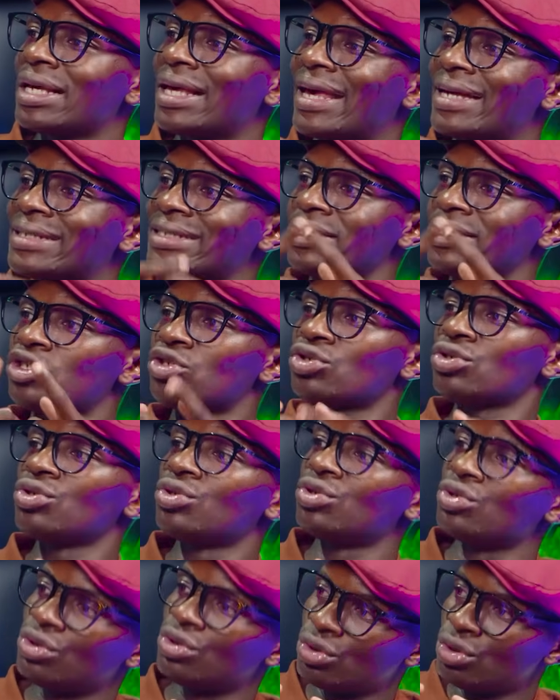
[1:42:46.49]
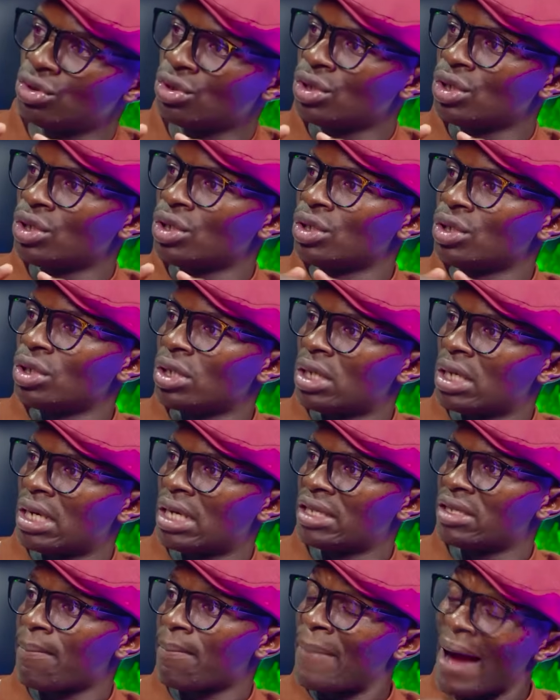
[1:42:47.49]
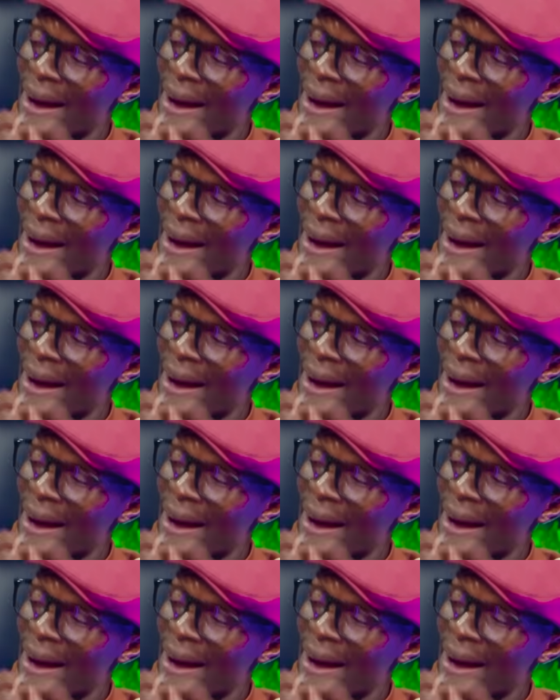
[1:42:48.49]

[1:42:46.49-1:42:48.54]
get into the